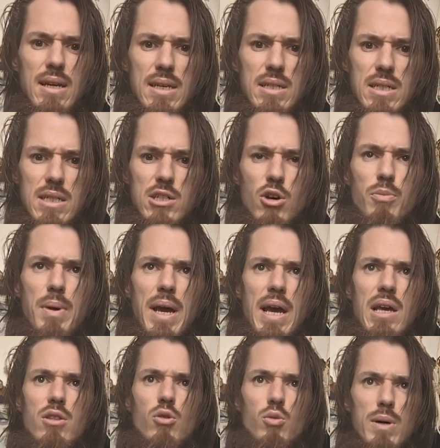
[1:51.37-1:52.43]
and disobey
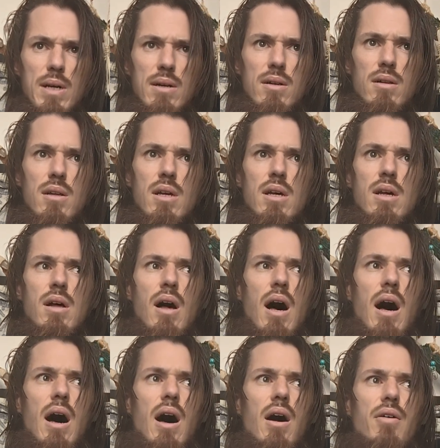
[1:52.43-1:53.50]
the will
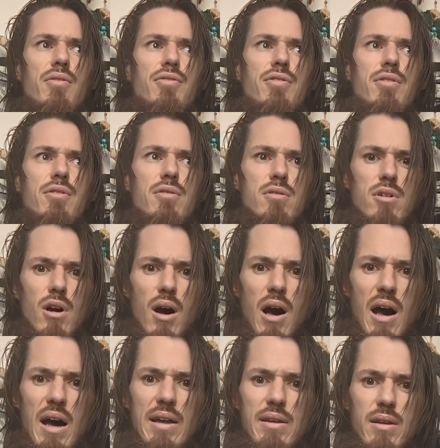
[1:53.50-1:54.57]
of
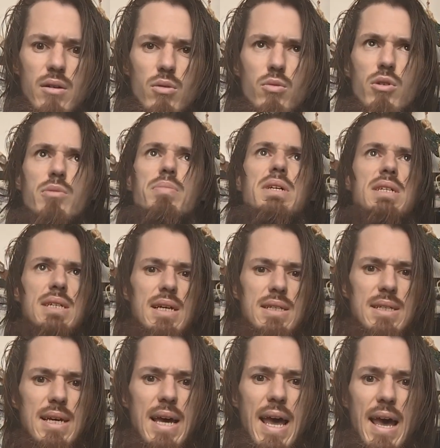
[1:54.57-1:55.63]
God would be sent
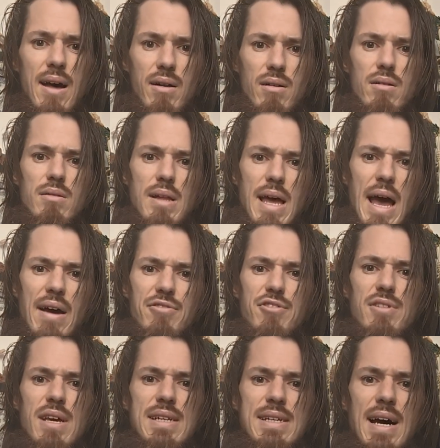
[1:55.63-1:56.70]
to hell after
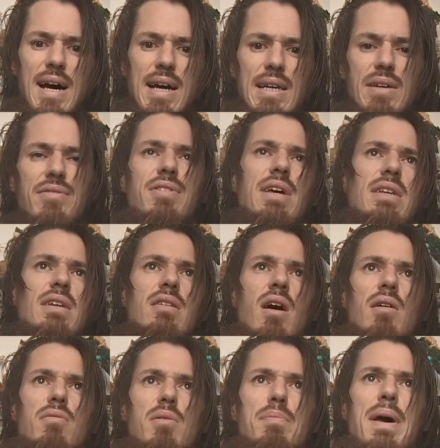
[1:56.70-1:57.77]
they died if they did not
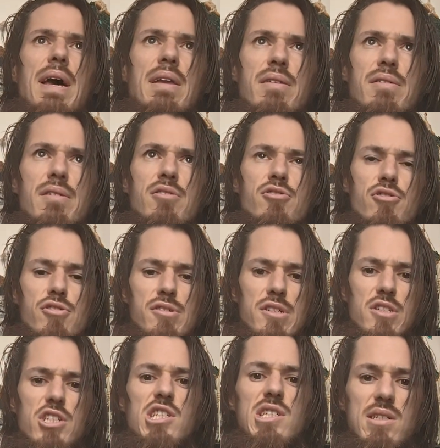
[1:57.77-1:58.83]
repent and turn to
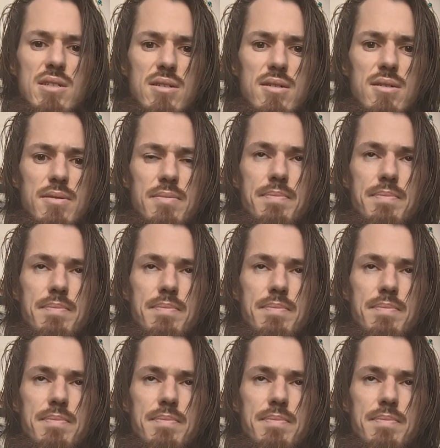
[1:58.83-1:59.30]
Jesus.